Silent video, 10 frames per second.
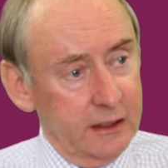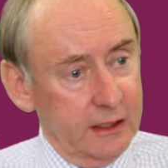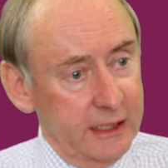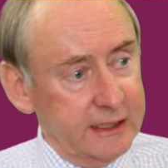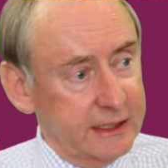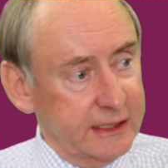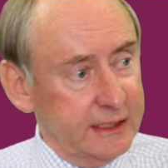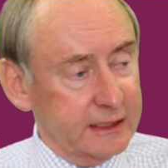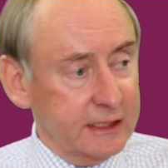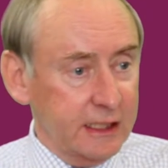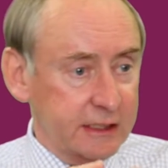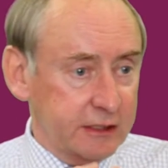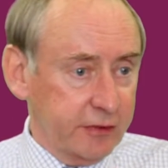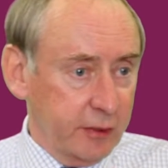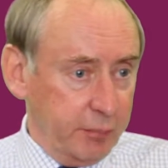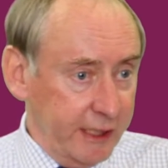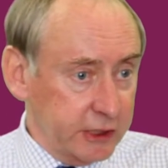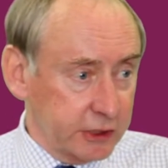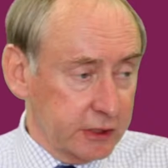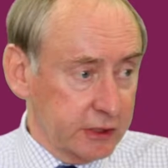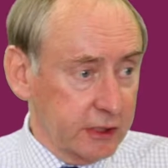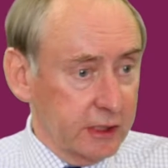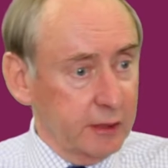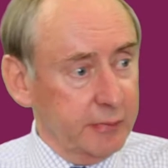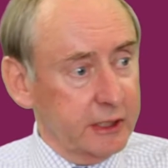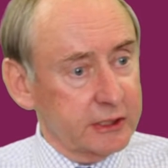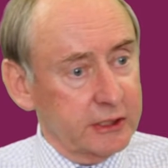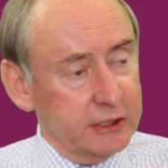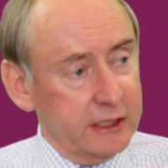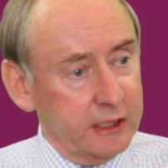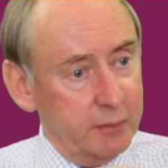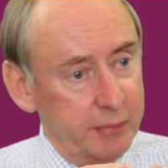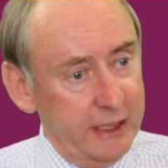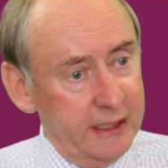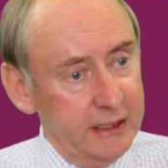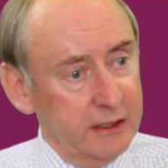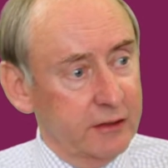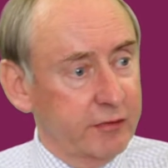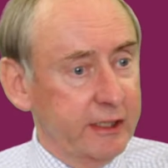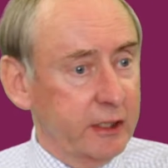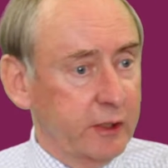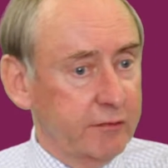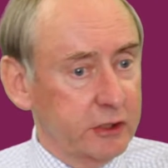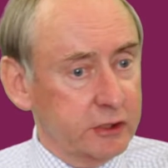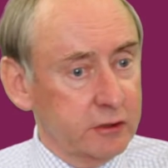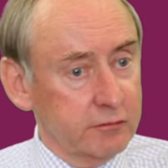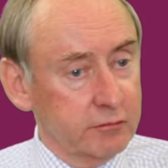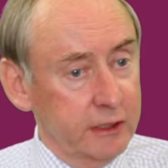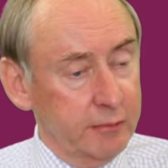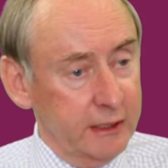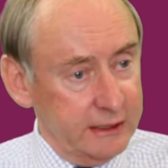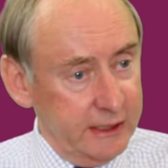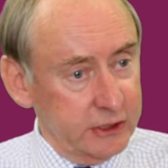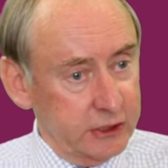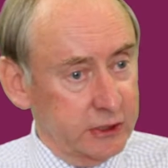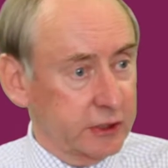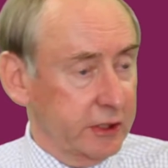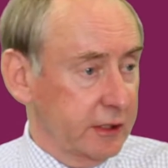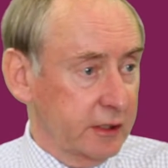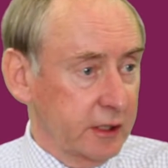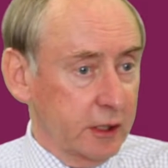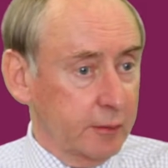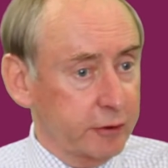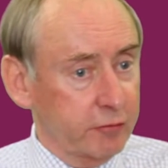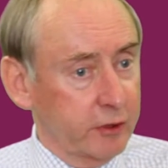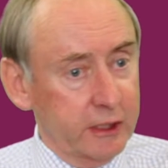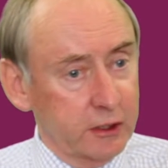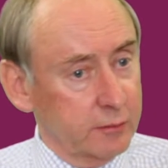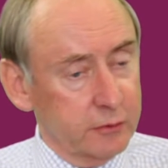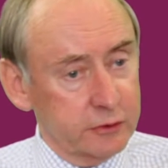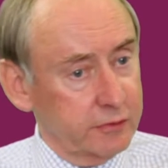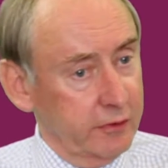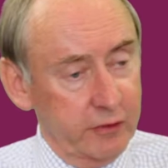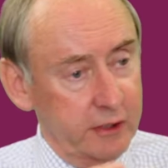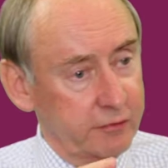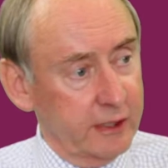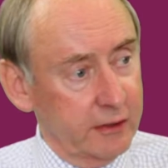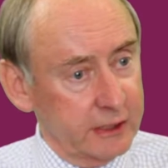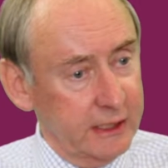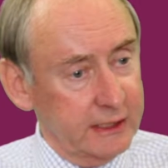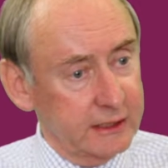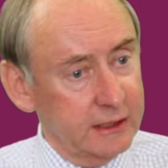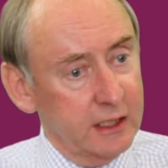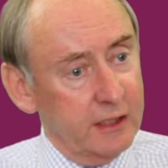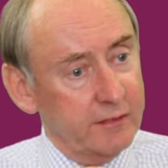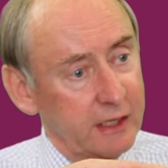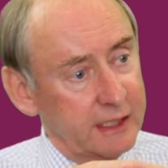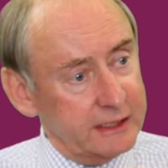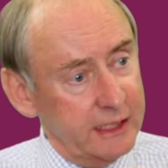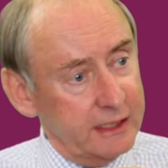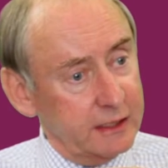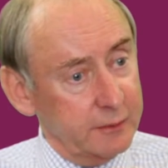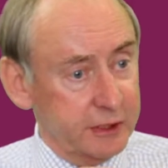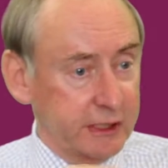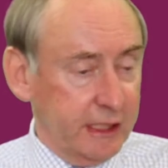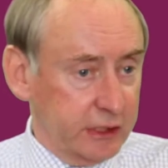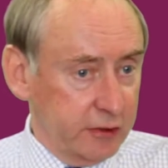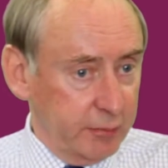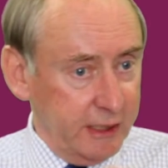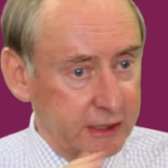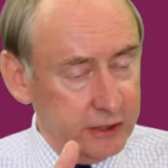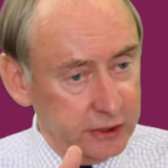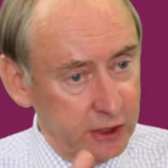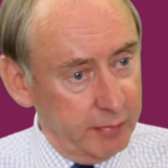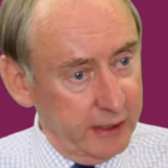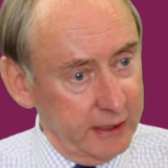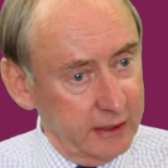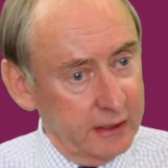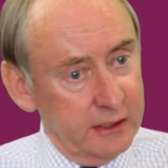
LASIK is nicer for the patient because there's little pain, very quick visual rehabilitation, so you're up and running almost from 3 or 4 hours later. The LASIK, because it has to replace the top layer,